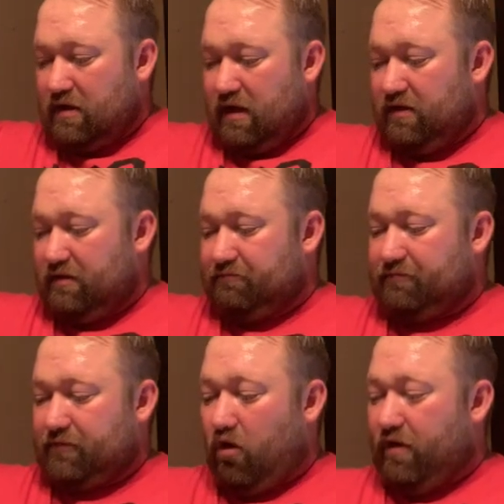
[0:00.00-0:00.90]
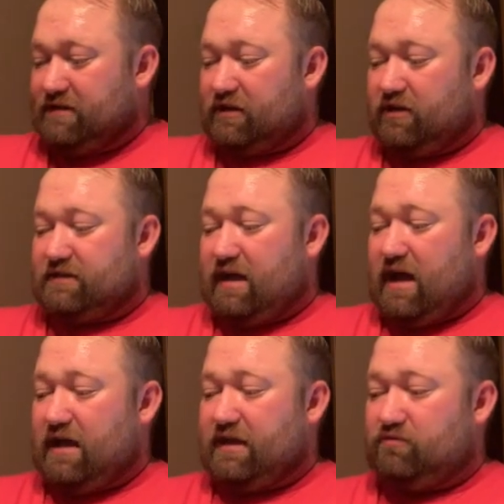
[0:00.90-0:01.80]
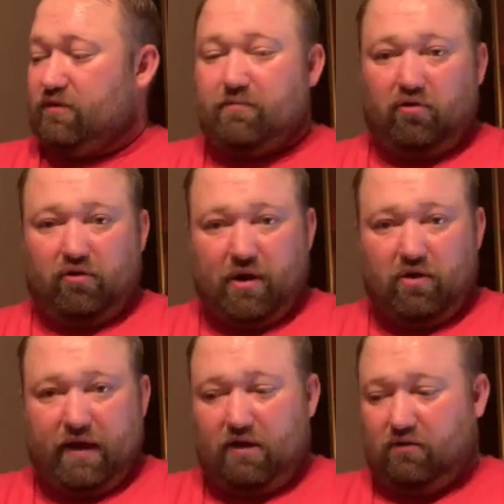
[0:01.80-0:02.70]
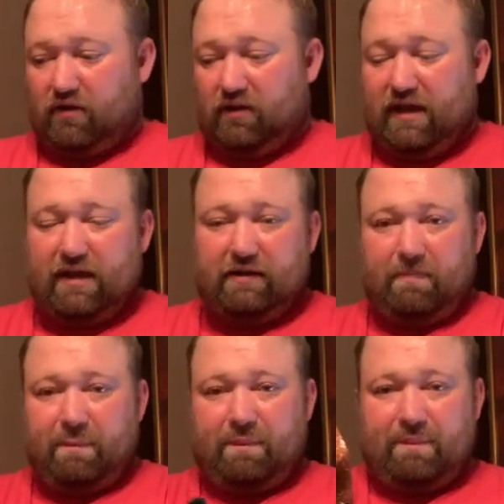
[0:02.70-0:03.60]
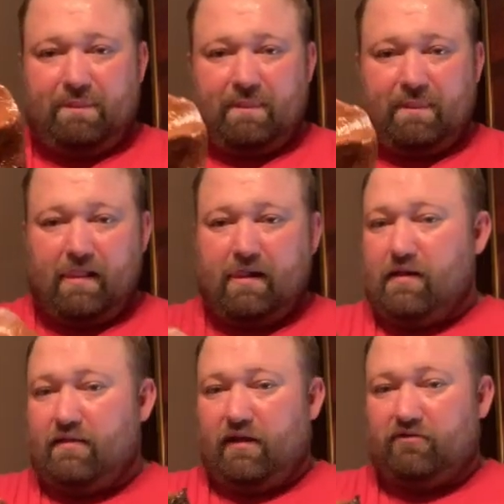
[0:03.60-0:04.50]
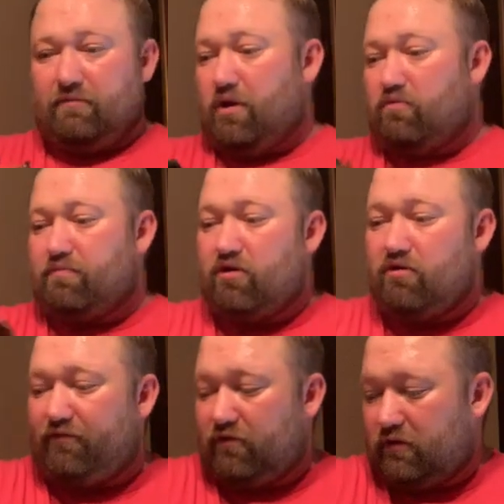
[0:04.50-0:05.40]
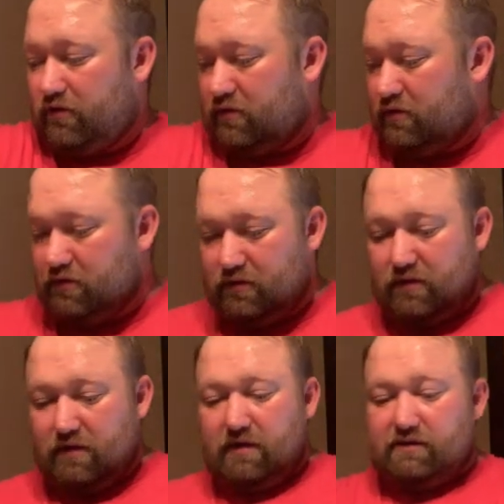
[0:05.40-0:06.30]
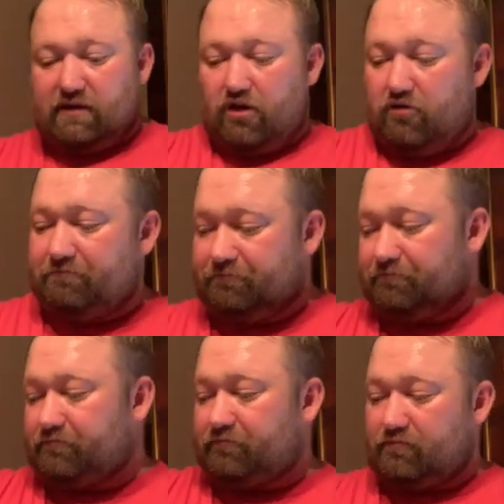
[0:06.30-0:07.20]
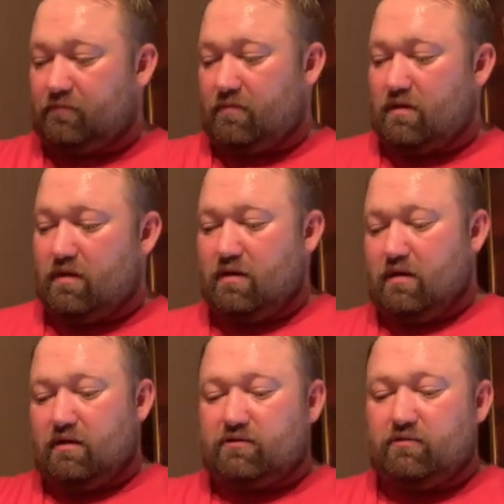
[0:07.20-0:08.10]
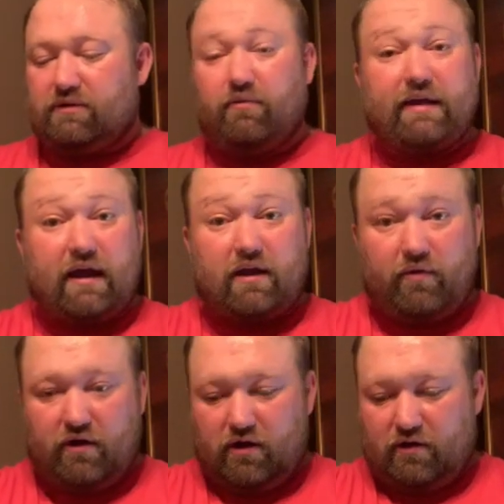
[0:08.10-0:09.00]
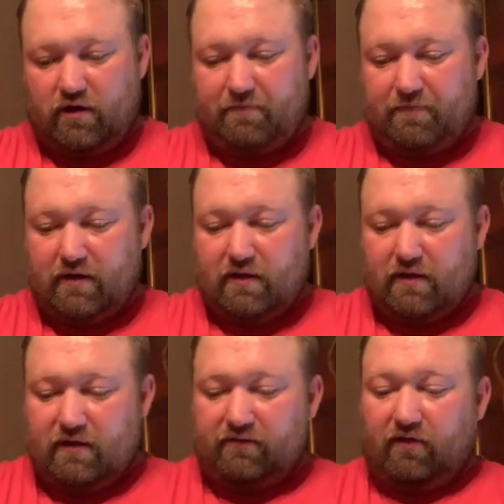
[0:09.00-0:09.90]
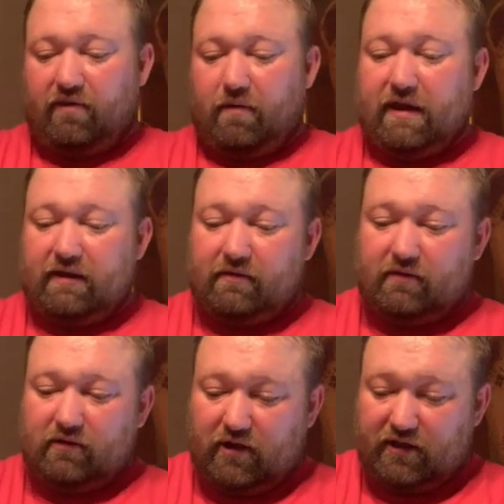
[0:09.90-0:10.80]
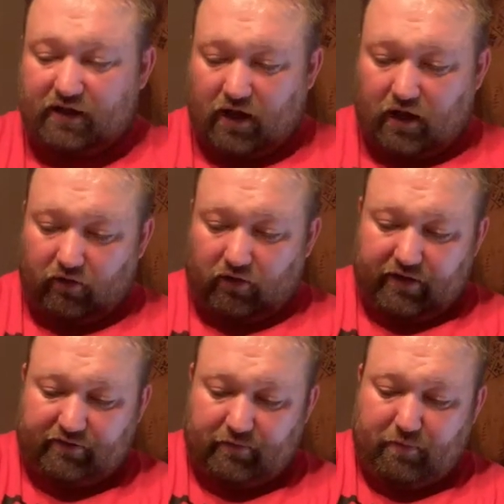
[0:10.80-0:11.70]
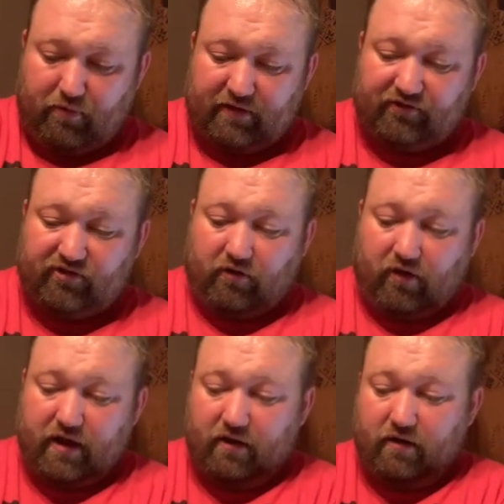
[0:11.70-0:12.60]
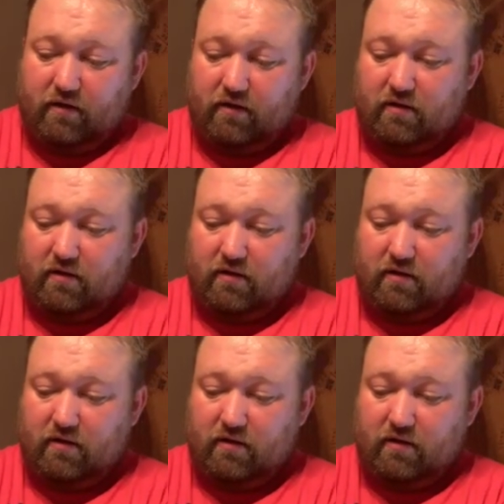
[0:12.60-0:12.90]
And then always a good sign is when you pull the bone out clean. There's a bone, beautiful. So let's see what we got going on, all right? So, I mean, look at the color on this. Let me bring this chunk right here.